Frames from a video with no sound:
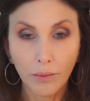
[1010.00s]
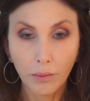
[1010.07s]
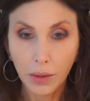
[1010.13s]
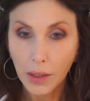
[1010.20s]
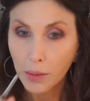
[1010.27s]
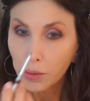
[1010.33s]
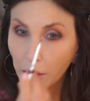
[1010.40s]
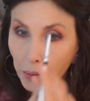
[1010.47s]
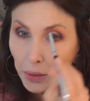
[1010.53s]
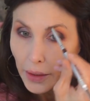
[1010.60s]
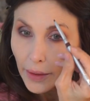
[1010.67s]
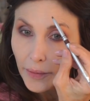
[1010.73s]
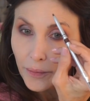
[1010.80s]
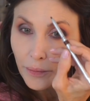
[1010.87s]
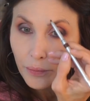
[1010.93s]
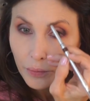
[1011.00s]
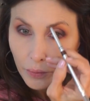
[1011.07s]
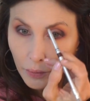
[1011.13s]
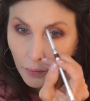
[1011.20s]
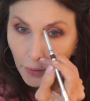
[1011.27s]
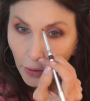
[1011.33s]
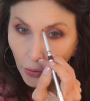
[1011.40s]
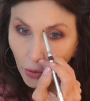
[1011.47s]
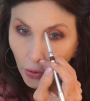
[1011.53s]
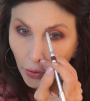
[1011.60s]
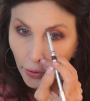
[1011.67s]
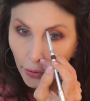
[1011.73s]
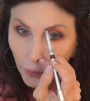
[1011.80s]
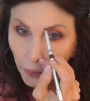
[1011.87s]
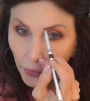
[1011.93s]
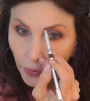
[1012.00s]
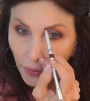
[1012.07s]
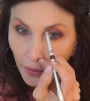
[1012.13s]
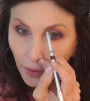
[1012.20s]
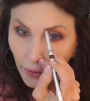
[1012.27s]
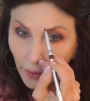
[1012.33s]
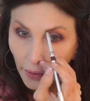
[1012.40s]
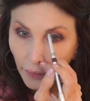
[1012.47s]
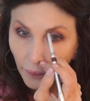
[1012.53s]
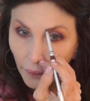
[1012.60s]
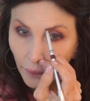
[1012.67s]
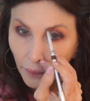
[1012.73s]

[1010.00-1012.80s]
blah, blah, blah. No carbs, you know.